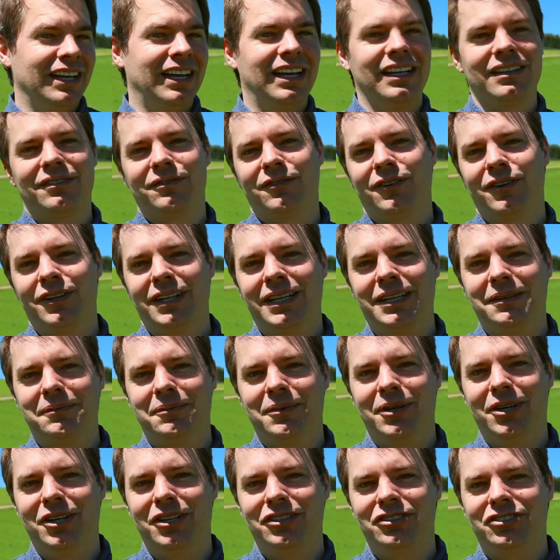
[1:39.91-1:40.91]
has fully
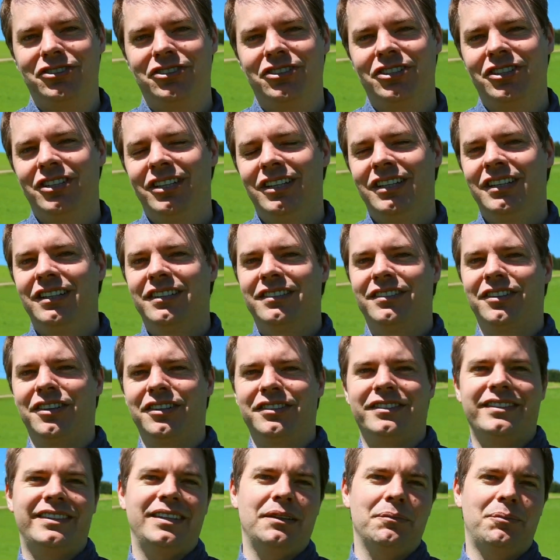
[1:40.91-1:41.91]
emerged. So
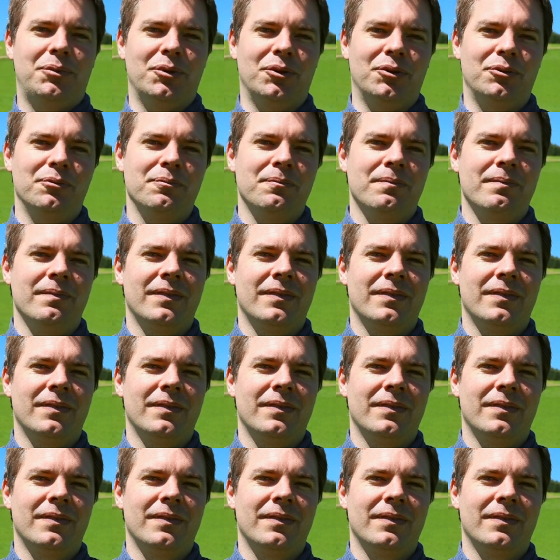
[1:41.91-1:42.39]
it's simple.